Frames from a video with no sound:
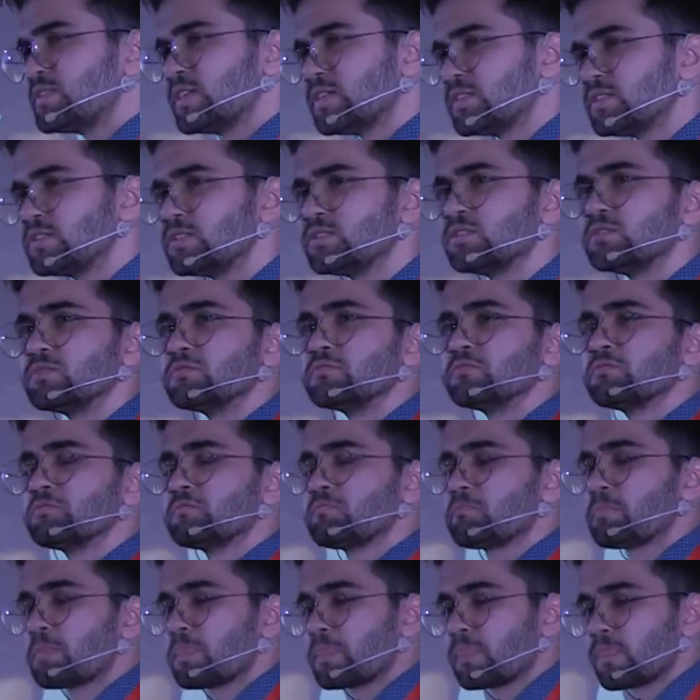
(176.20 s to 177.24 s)
sensitive.
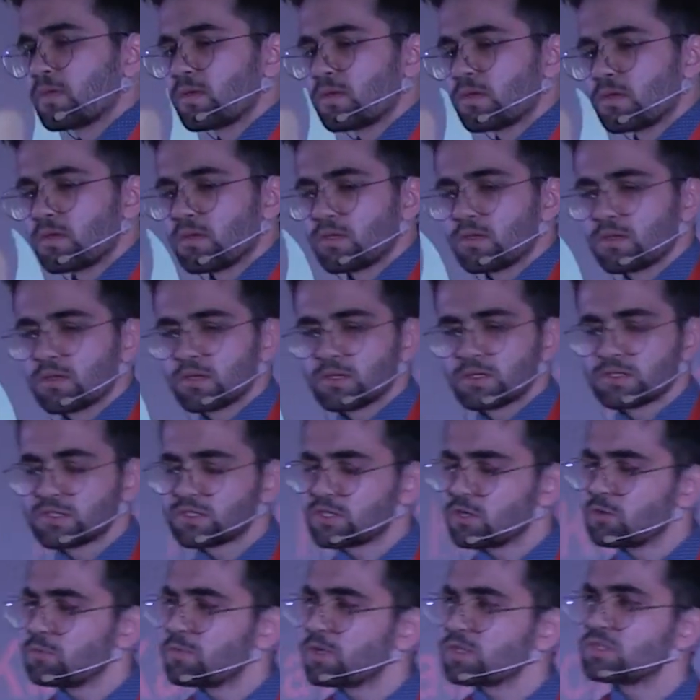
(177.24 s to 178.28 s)

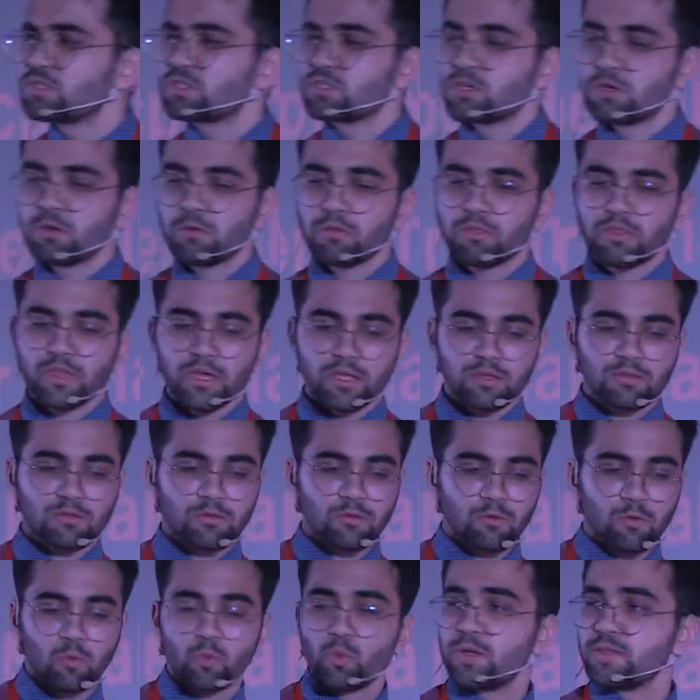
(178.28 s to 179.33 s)
So much so that
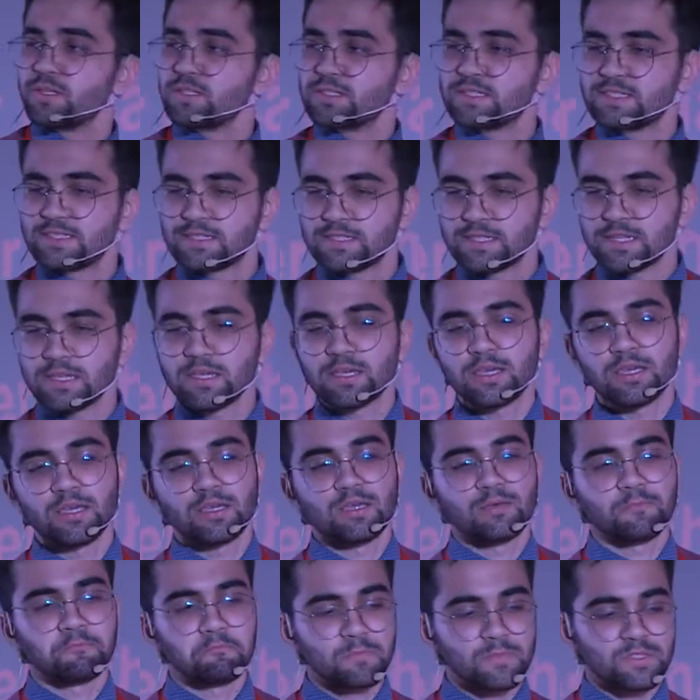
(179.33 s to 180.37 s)
when it's
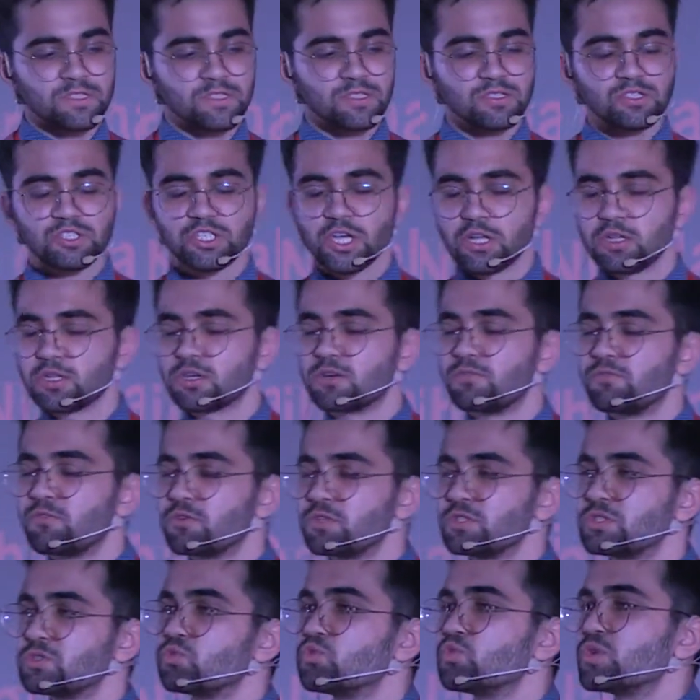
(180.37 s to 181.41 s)
singing, its angelic
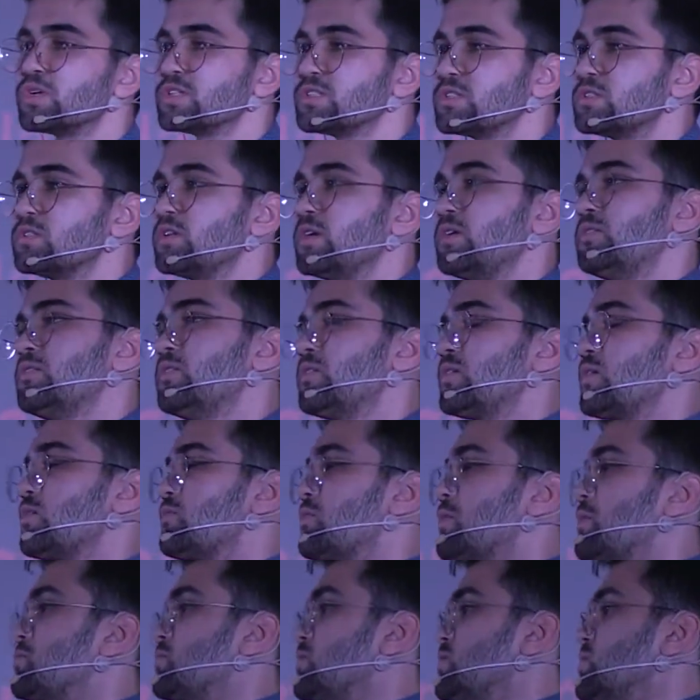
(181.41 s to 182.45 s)
voice resonating
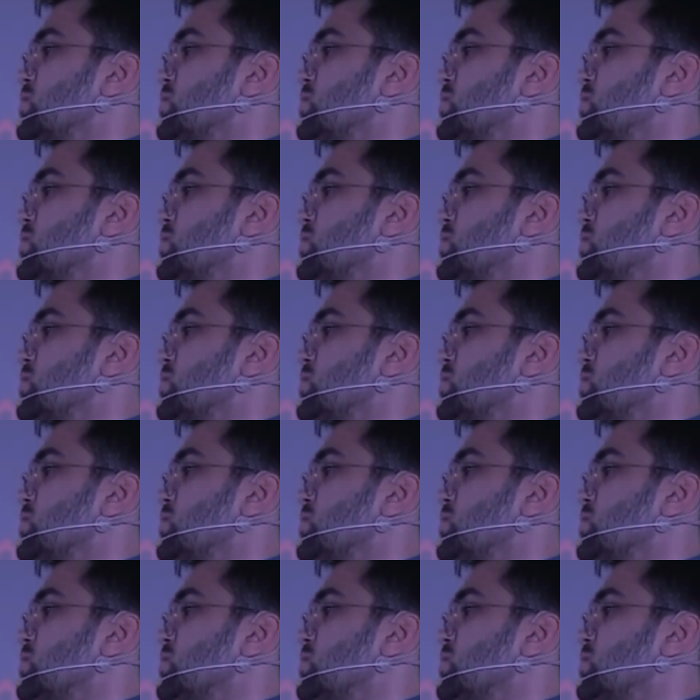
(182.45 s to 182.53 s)
around